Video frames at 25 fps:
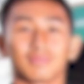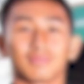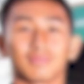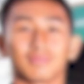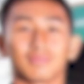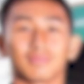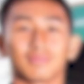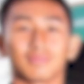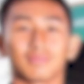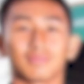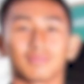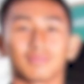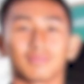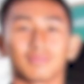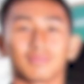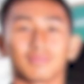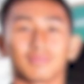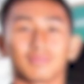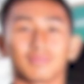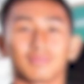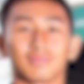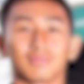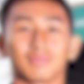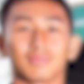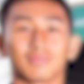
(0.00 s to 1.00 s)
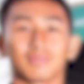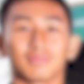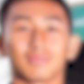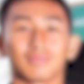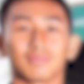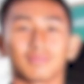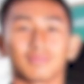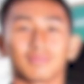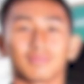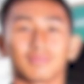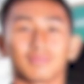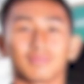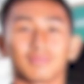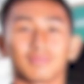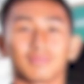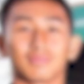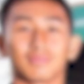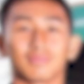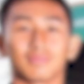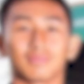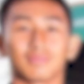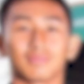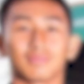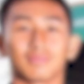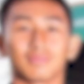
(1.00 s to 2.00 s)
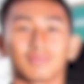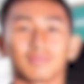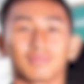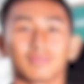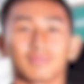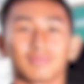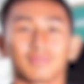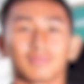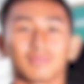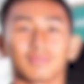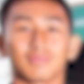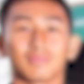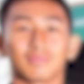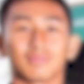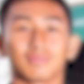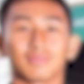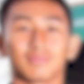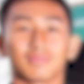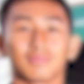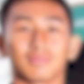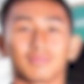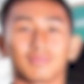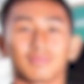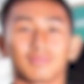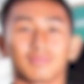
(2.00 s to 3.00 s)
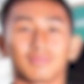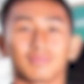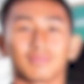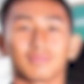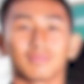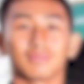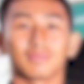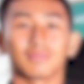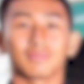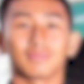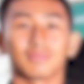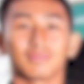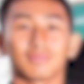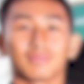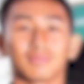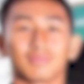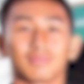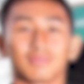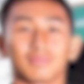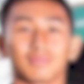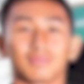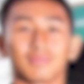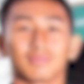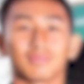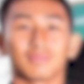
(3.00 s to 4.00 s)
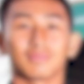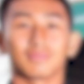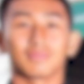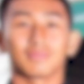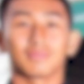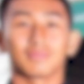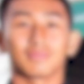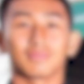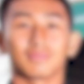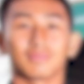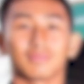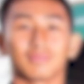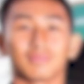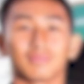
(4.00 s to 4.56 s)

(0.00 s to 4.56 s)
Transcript: The person shown says nothing.